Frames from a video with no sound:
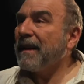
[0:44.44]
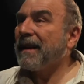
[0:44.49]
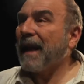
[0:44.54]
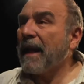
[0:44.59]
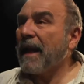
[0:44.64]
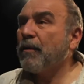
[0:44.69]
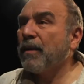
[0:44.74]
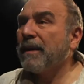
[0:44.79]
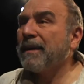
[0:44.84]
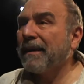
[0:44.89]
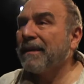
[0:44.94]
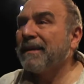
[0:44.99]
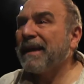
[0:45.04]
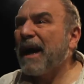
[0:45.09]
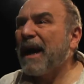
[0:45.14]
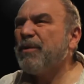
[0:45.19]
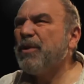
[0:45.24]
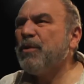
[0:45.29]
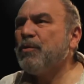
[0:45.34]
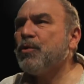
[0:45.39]
that I could
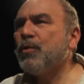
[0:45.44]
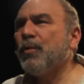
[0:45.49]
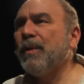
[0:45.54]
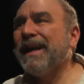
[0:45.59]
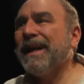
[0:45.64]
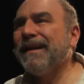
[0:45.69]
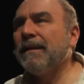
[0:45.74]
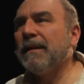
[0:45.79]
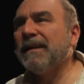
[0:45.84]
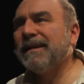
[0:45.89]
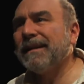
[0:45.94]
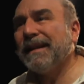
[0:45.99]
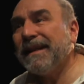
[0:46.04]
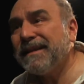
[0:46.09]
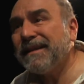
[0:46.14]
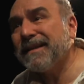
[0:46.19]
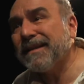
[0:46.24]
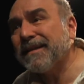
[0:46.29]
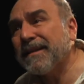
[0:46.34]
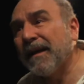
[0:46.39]
allow you to
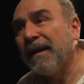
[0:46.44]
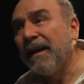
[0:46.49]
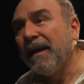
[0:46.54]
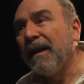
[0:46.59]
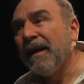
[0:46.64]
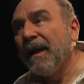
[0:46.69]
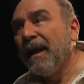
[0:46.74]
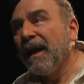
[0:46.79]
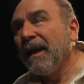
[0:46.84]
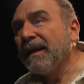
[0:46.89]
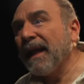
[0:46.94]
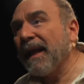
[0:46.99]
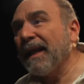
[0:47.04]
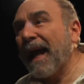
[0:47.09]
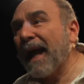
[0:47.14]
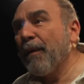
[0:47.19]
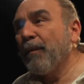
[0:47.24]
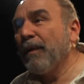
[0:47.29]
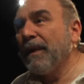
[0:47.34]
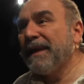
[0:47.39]
enlist?
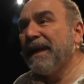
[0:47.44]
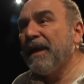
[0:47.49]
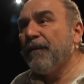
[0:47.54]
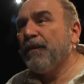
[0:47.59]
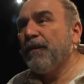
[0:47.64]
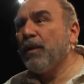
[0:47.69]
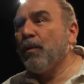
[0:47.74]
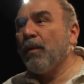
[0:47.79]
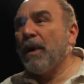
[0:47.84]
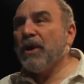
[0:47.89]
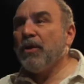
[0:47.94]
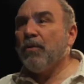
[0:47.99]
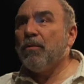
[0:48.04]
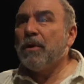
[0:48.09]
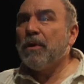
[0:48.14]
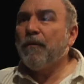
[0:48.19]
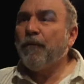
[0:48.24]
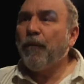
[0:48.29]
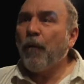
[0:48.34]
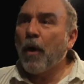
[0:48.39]
That I would give you a
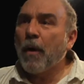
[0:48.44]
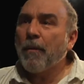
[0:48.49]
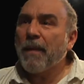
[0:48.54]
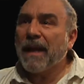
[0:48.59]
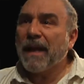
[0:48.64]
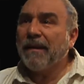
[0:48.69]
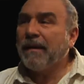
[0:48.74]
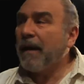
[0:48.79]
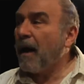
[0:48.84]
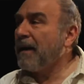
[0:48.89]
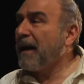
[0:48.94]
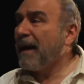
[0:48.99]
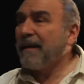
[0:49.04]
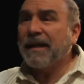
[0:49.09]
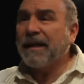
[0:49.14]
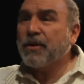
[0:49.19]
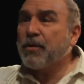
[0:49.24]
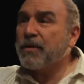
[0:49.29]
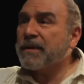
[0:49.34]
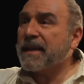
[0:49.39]
uniform and gun
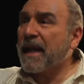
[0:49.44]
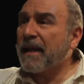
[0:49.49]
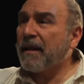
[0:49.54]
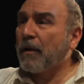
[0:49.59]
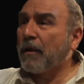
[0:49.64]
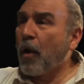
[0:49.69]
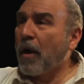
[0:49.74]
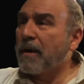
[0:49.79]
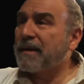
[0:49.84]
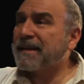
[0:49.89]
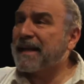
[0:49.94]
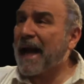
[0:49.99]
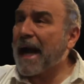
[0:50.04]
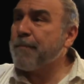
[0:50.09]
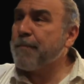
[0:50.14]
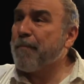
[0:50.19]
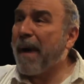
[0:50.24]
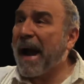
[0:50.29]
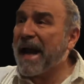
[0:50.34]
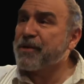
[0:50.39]
and let you stand
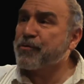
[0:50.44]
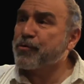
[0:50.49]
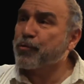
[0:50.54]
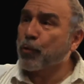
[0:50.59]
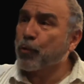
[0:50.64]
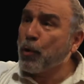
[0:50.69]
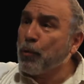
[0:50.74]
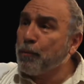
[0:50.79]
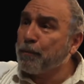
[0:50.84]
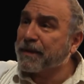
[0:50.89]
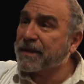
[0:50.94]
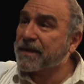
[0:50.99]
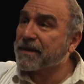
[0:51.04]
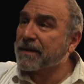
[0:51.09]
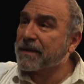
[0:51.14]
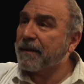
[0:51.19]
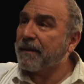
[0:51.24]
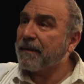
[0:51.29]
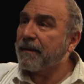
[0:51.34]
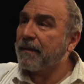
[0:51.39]
alongside my troops?
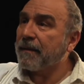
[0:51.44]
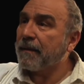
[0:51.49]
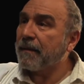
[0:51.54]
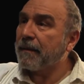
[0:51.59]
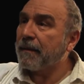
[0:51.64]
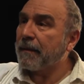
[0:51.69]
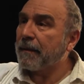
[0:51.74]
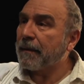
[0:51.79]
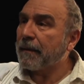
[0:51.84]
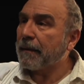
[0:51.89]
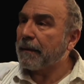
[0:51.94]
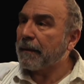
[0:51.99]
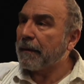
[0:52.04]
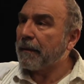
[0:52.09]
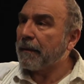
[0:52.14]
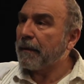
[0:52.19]
General, all I'm saying